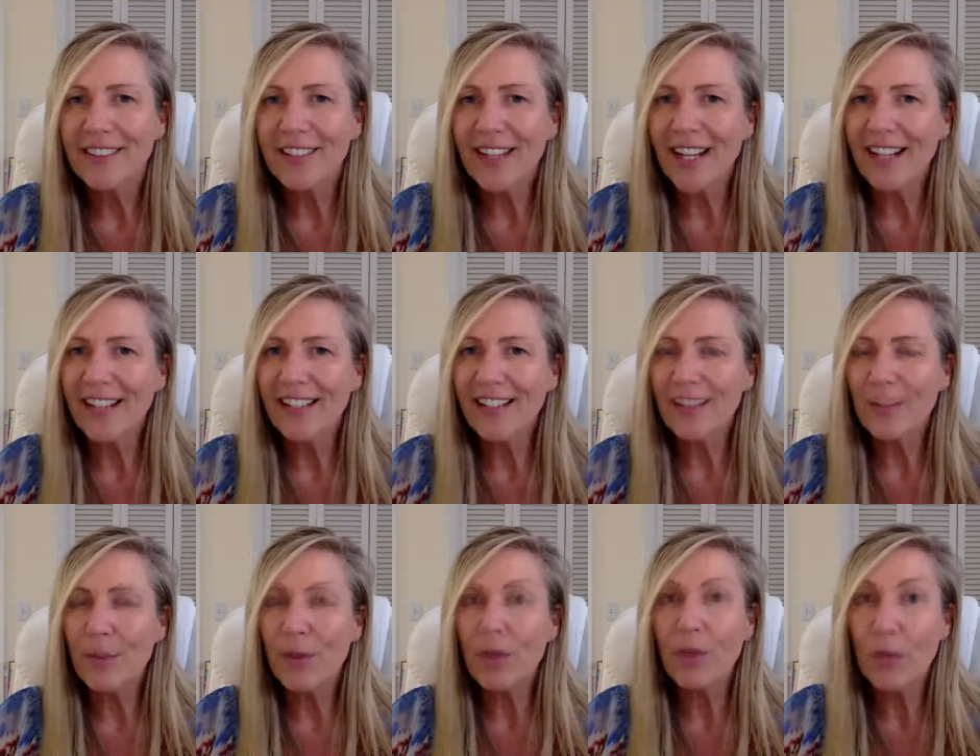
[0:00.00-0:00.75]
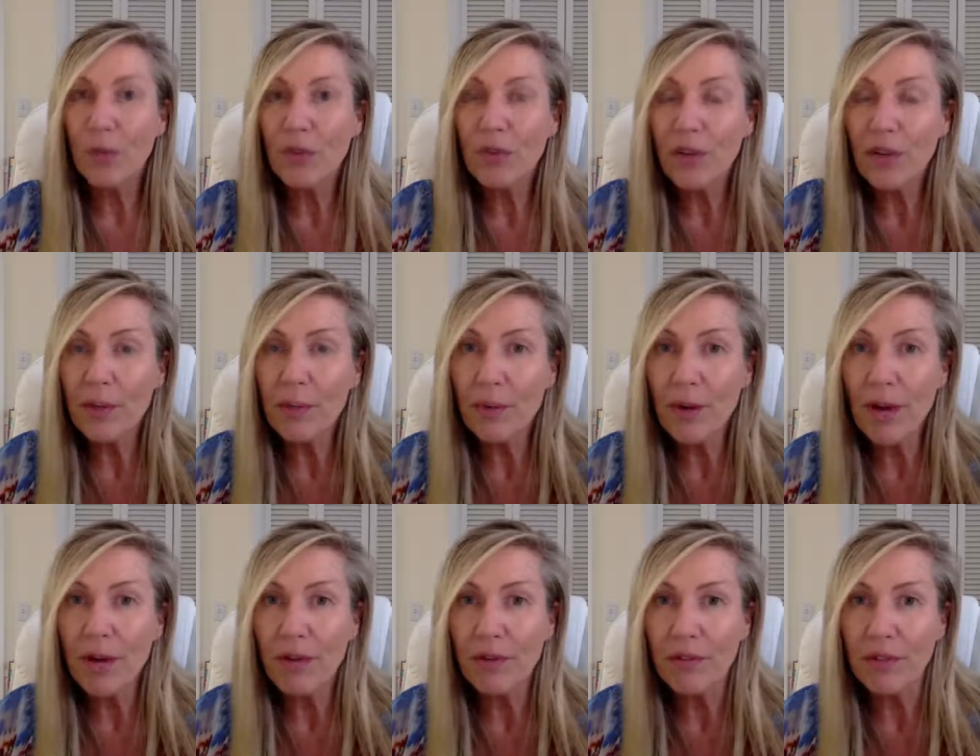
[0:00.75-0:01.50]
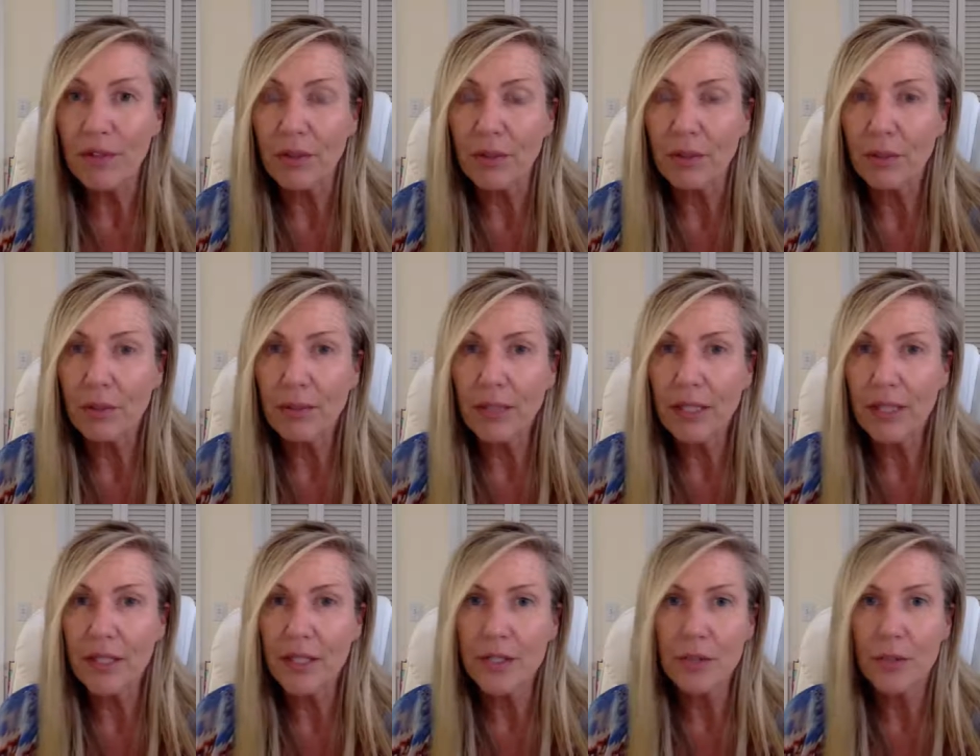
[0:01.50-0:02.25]
Okay, we're very proud of you
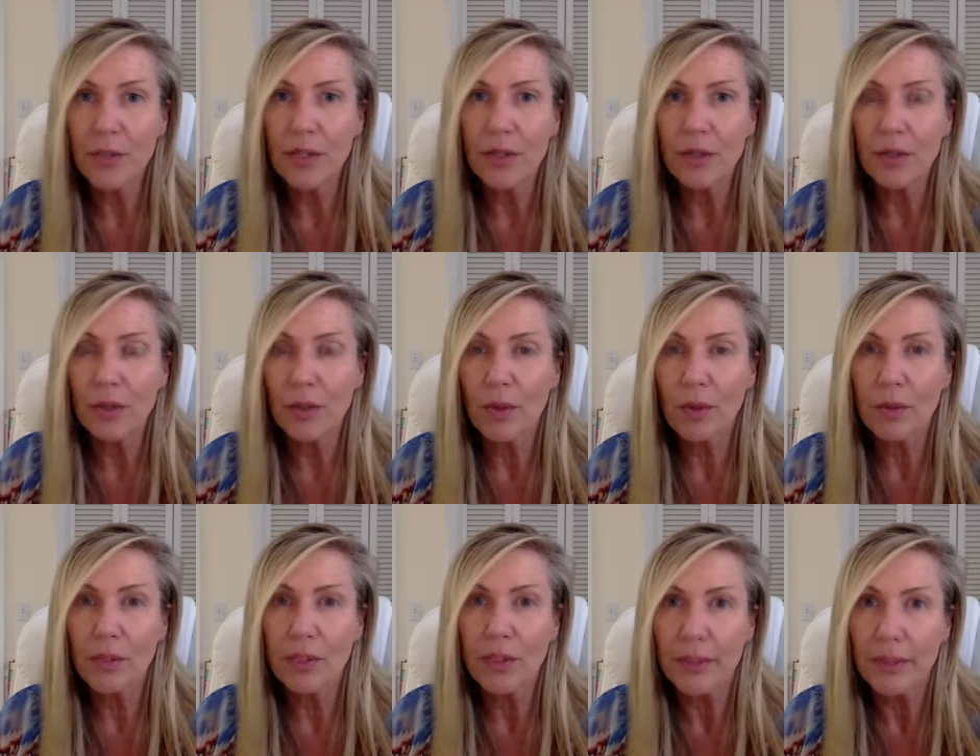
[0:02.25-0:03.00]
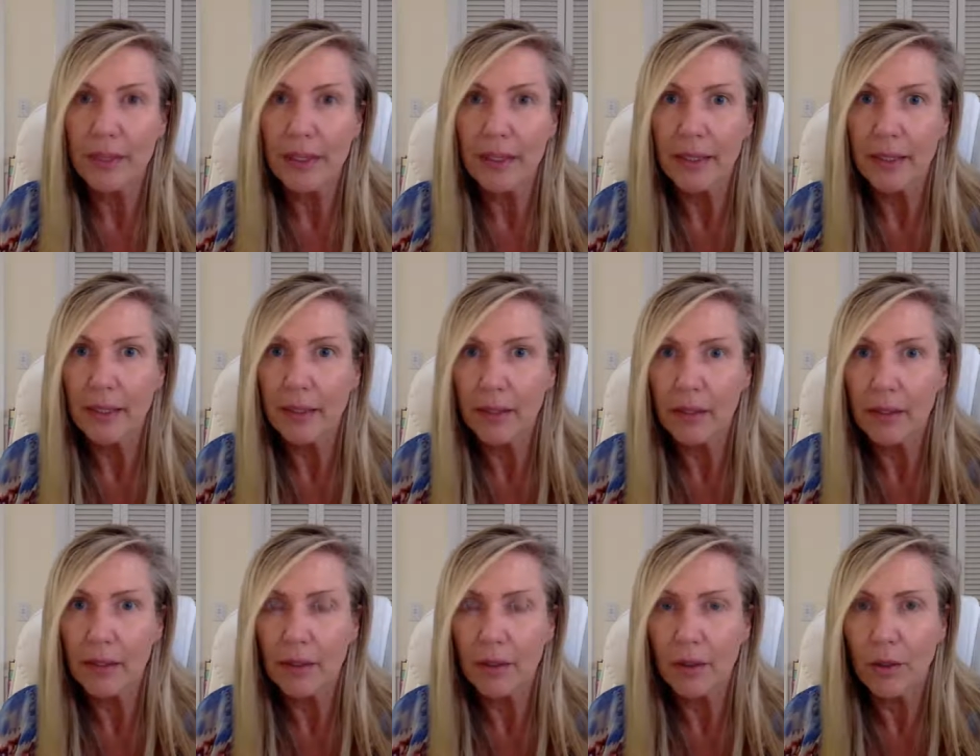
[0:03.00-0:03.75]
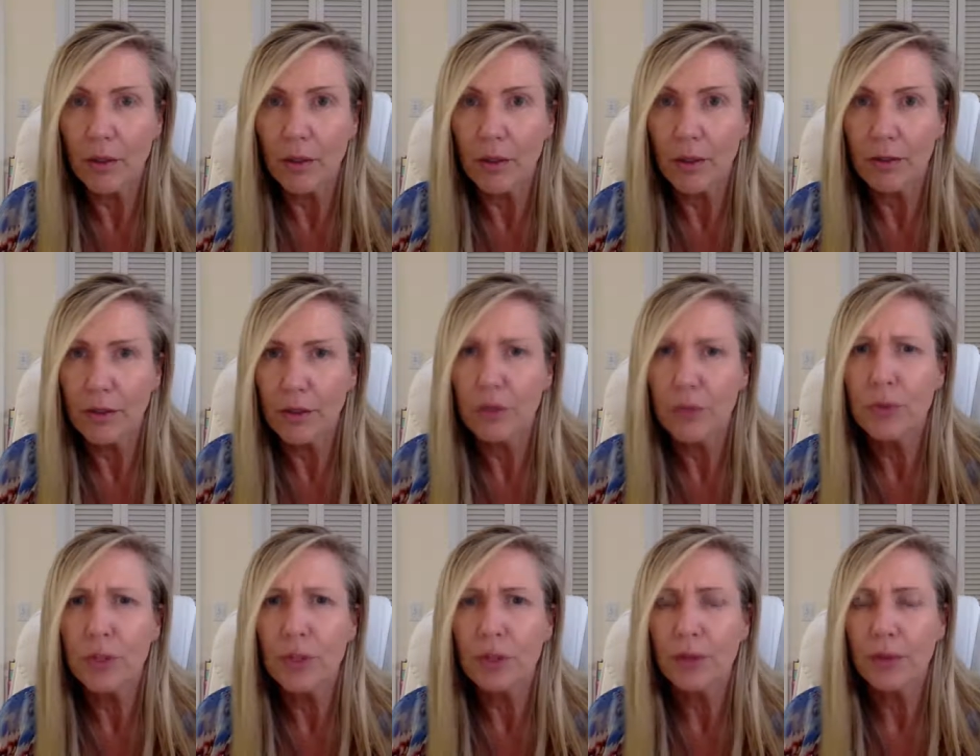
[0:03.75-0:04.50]
because we don't know what we're doing in the clinical world.
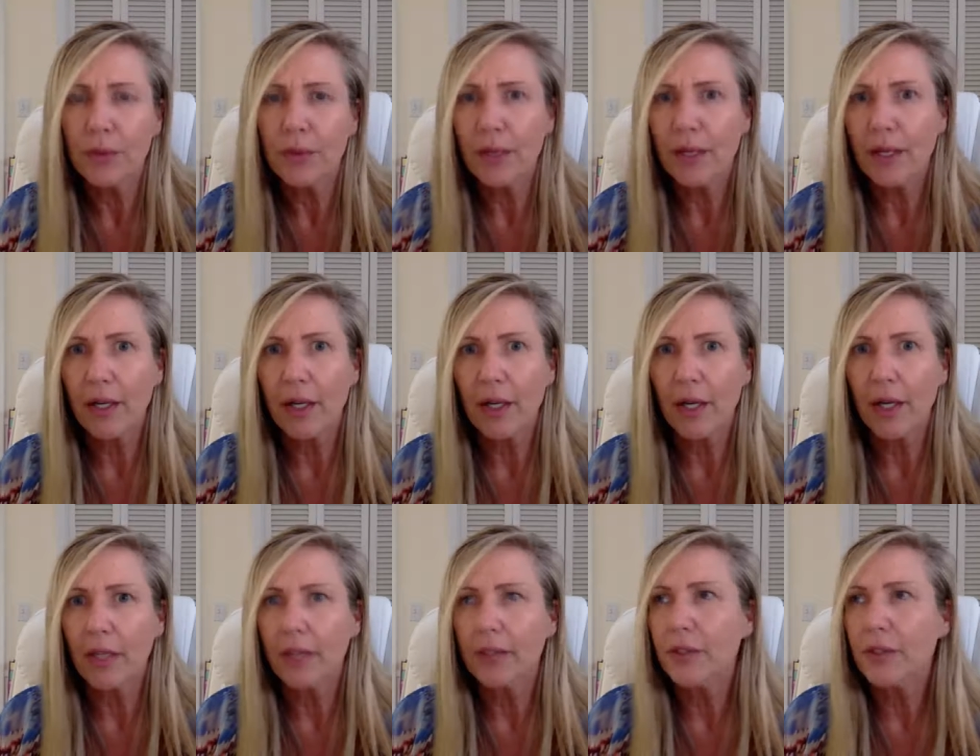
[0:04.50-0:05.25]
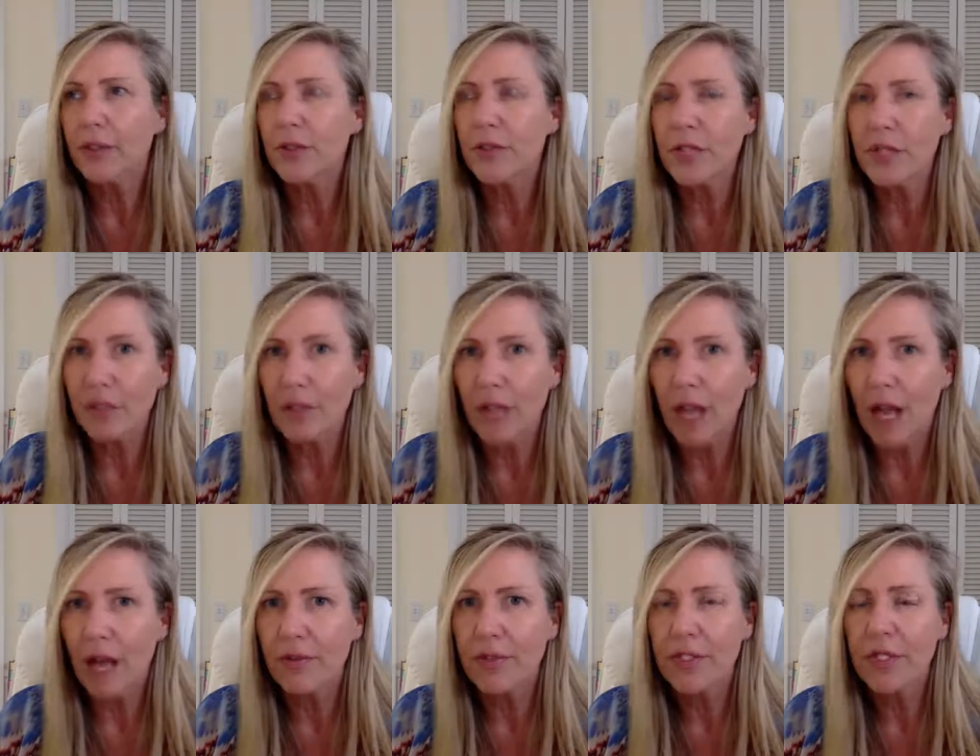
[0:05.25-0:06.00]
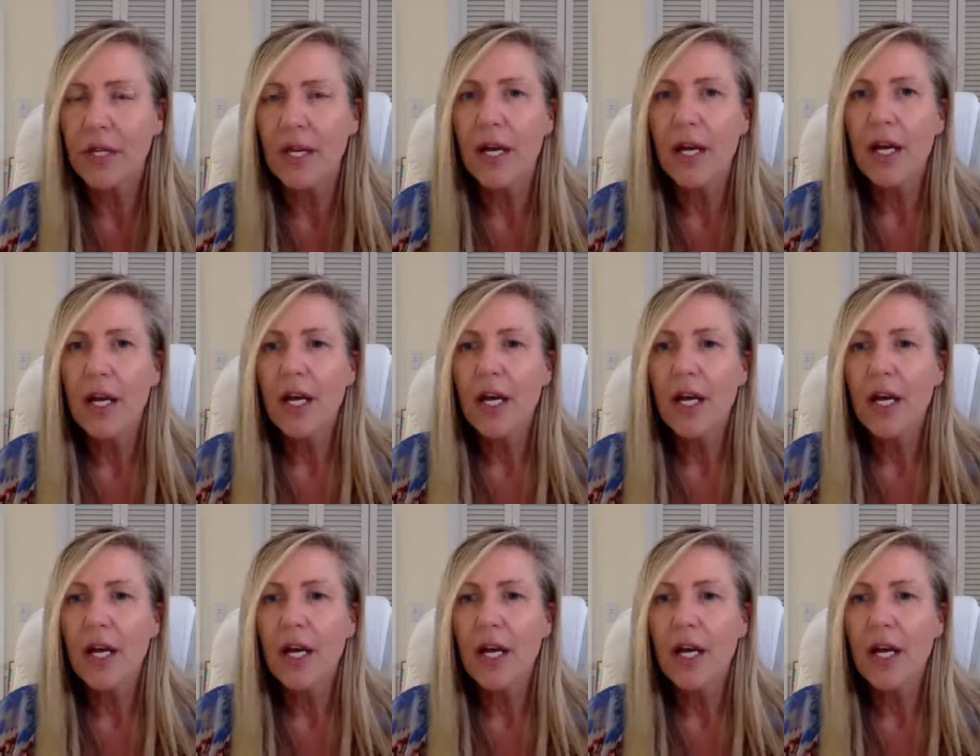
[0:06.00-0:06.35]
You do, thank God. You save our lives.